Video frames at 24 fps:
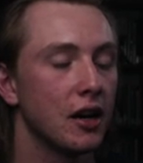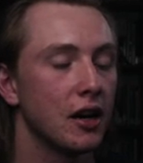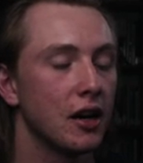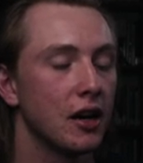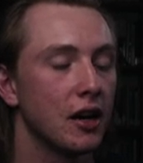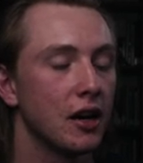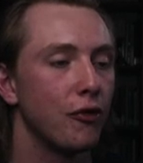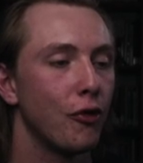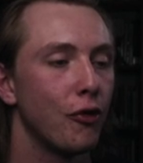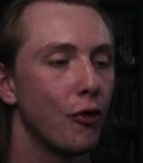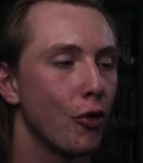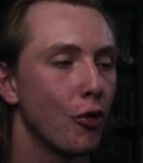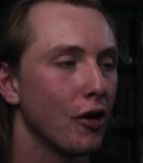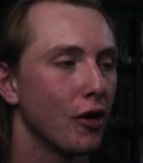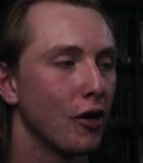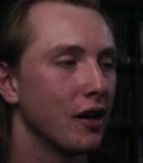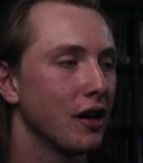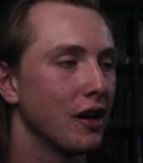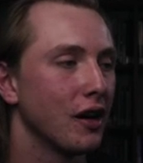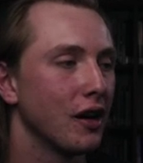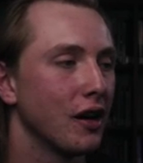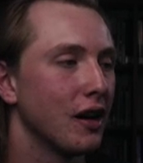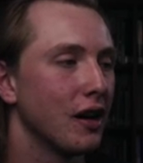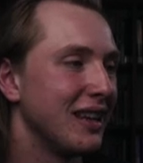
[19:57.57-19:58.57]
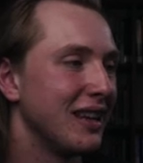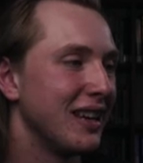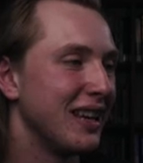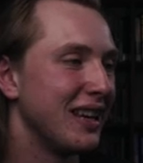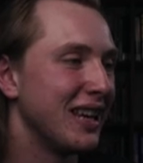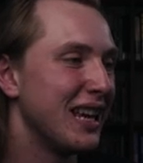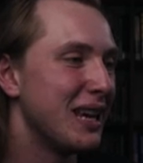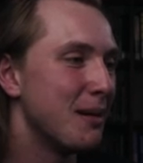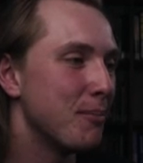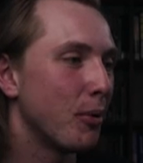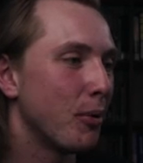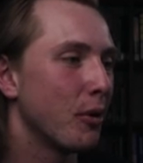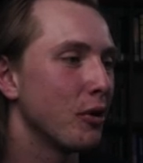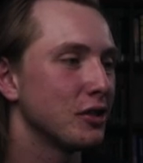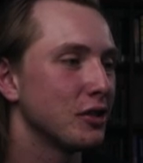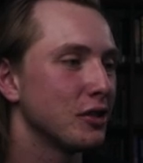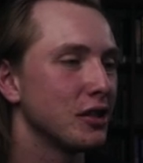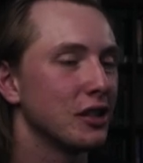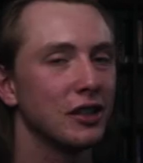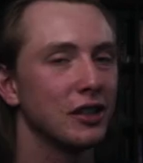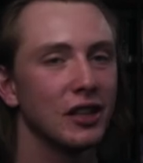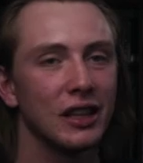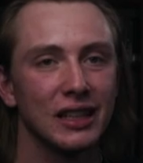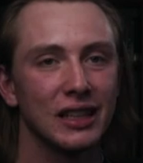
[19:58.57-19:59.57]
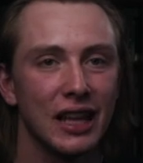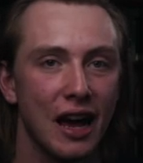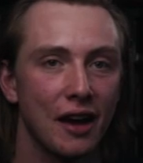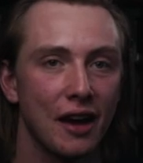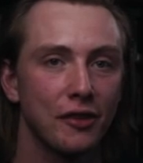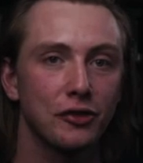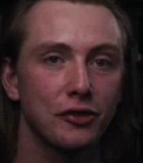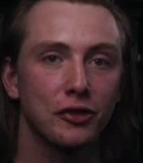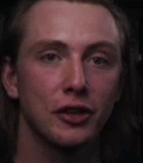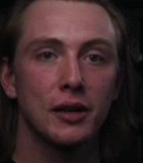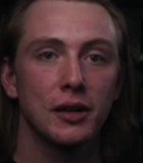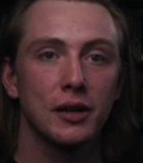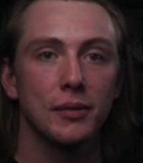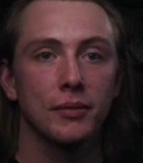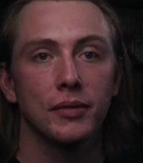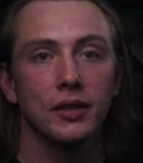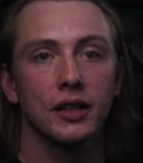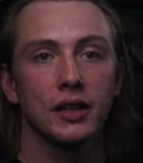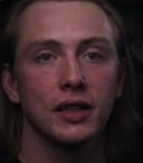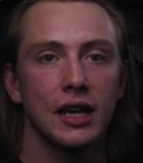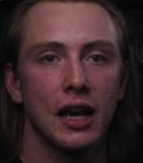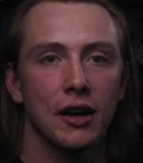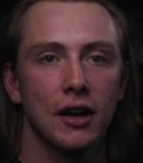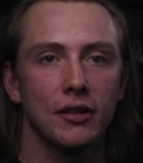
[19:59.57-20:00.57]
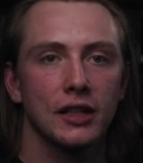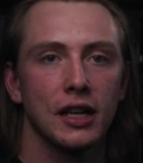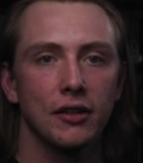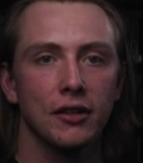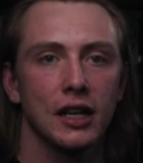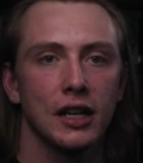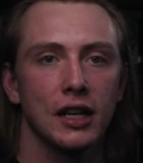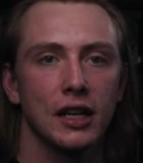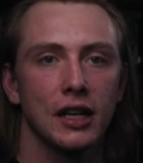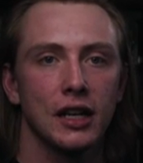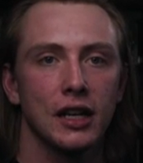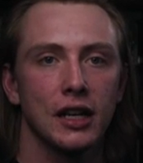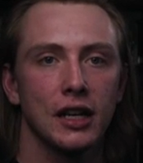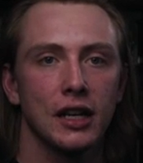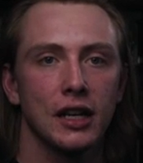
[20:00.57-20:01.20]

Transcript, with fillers: for the in-person to the live stream countdown is that I